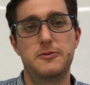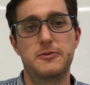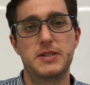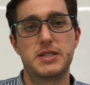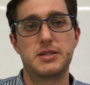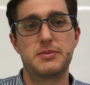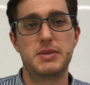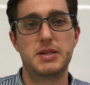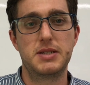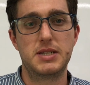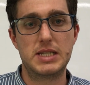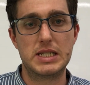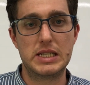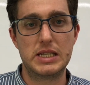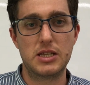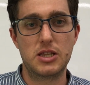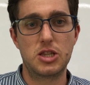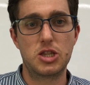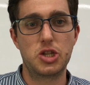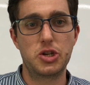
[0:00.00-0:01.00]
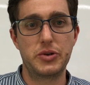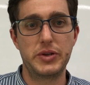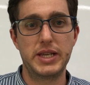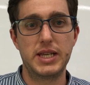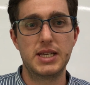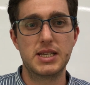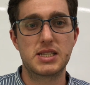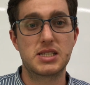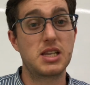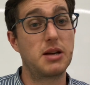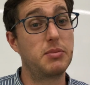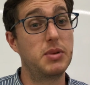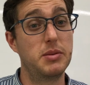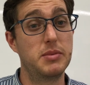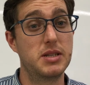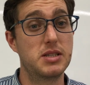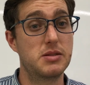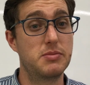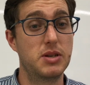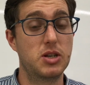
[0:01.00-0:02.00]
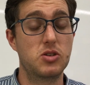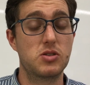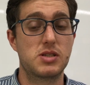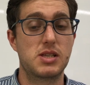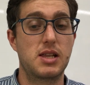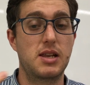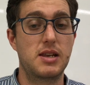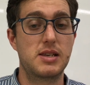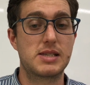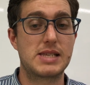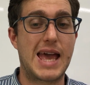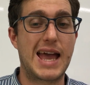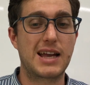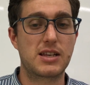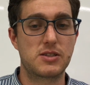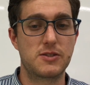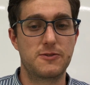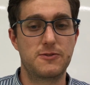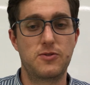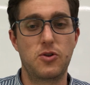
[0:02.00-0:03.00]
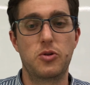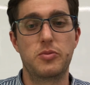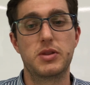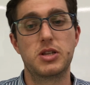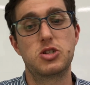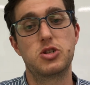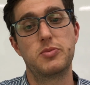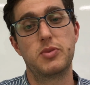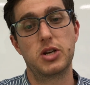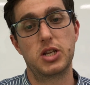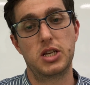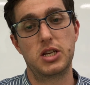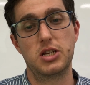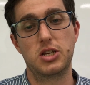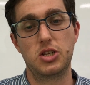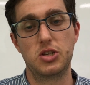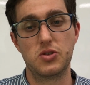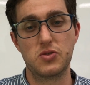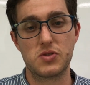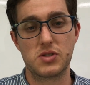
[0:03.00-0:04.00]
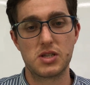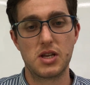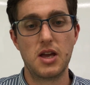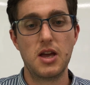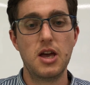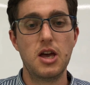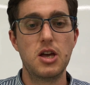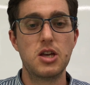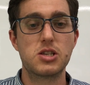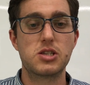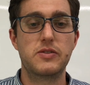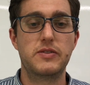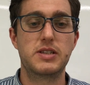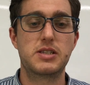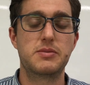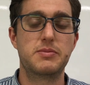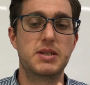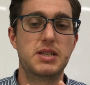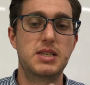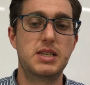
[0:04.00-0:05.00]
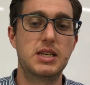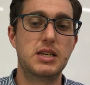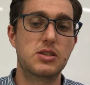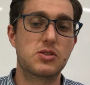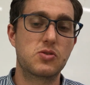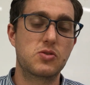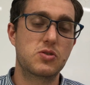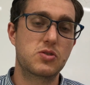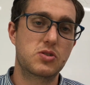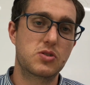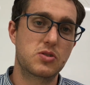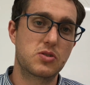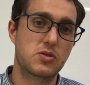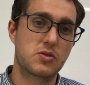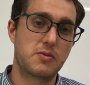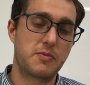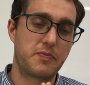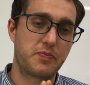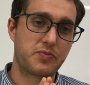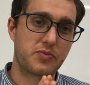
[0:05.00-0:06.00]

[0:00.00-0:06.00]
vitamin D3 supplement because that is the active form that your body can use. So vitamin D is also